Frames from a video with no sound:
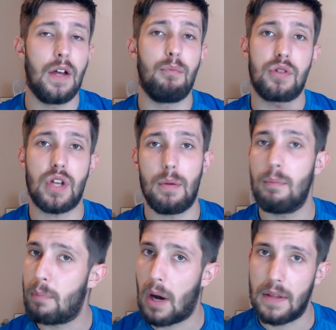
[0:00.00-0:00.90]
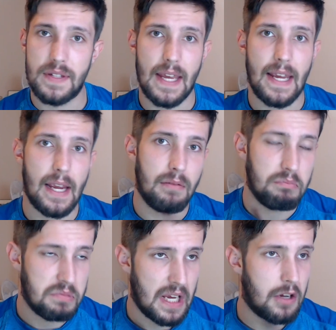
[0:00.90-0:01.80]
So by the taking
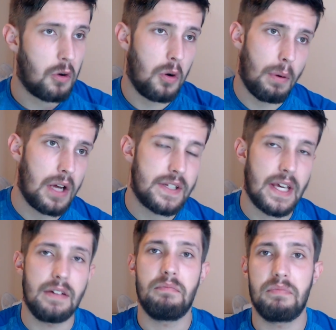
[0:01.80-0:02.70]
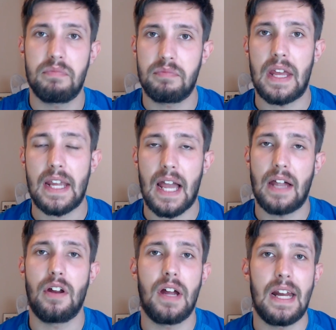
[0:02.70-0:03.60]
zinc or biotin, they
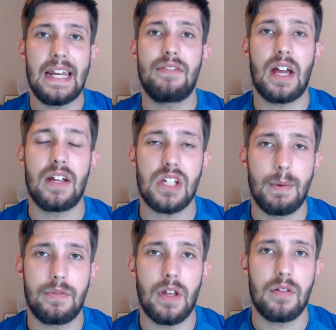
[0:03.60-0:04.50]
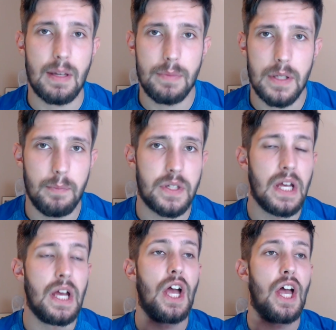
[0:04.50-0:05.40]
can alleviate some of those symptoms.
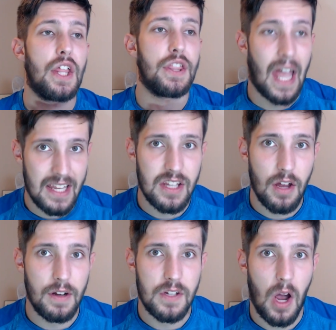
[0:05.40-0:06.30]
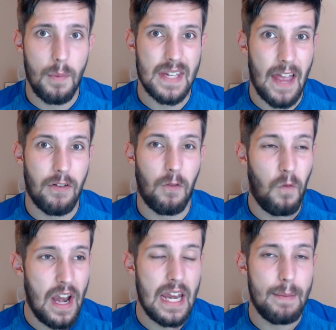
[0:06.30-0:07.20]
That's the only time it's ever
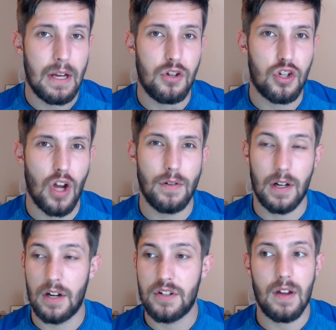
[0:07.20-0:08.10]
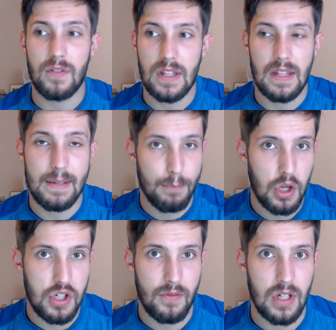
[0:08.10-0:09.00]
really been shown, and I don't think there's
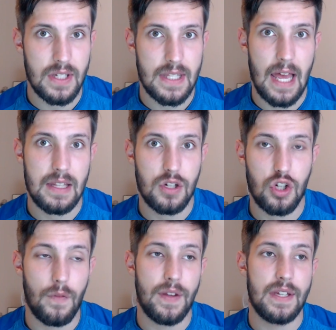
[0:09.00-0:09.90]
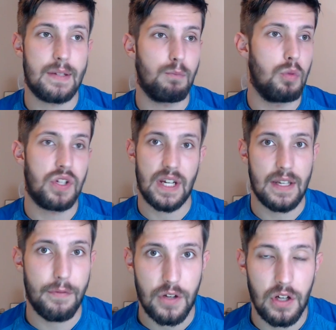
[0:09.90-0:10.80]
much evidence there to show that it was
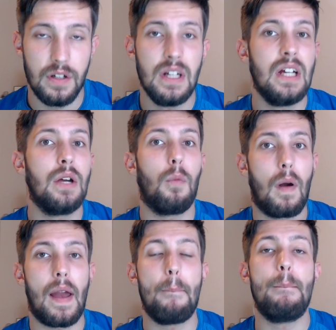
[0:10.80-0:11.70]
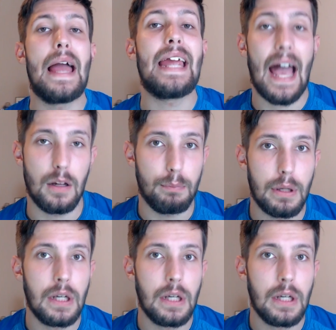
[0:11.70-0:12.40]
significant where it may help.